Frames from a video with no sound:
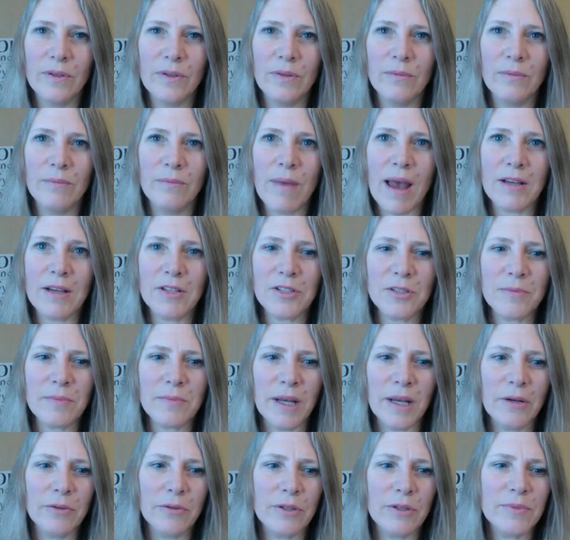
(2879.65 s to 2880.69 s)

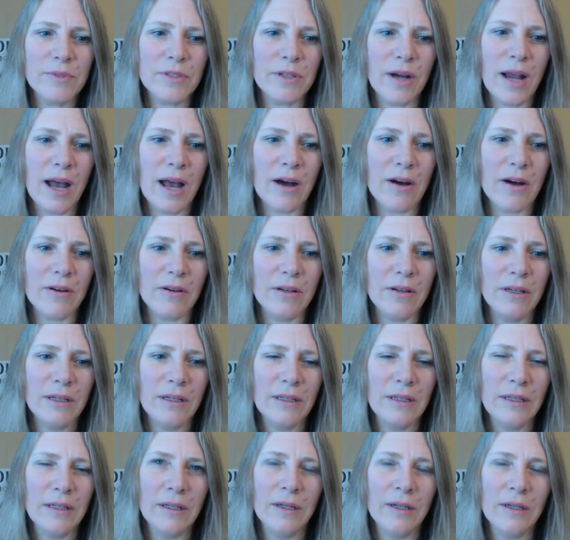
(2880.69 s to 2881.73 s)
mastermind groups, or how,
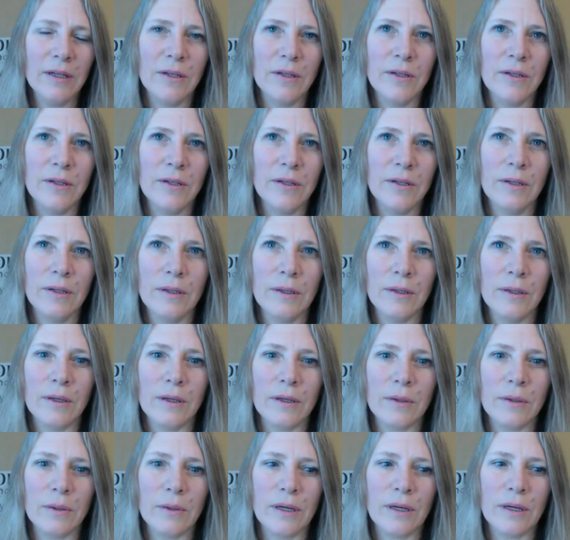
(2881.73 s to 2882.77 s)

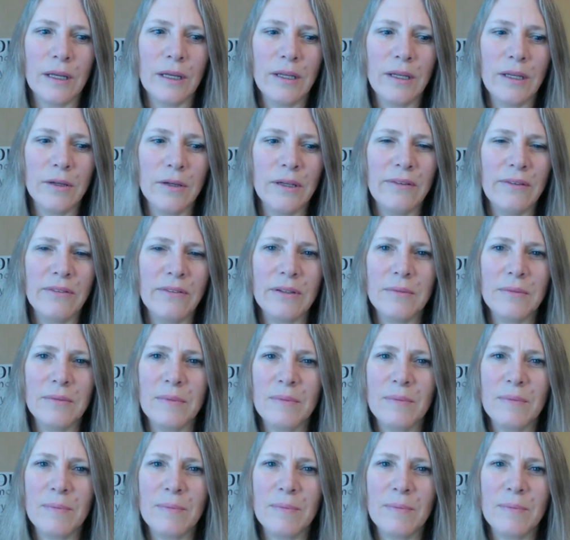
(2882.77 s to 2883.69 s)
or even